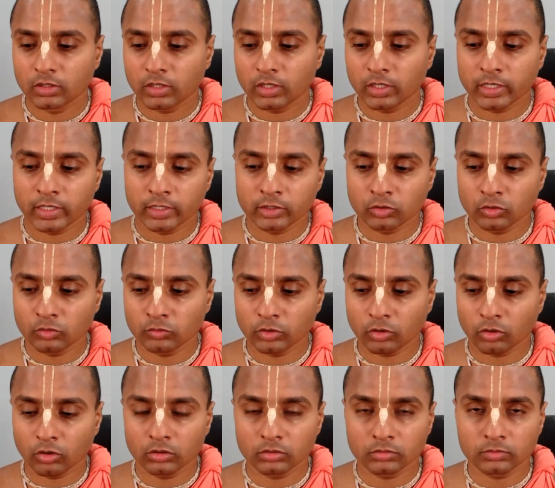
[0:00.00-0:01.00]
and we are
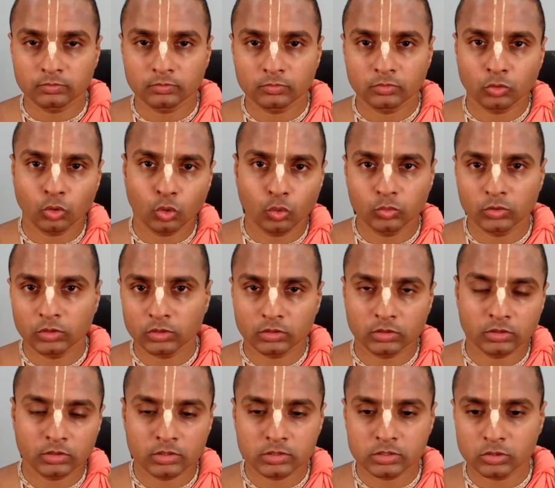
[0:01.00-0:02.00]
all
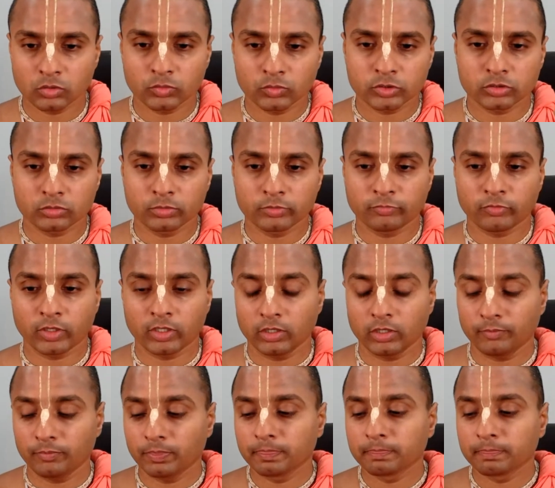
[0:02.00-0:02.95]
co-workers. We should be friendly.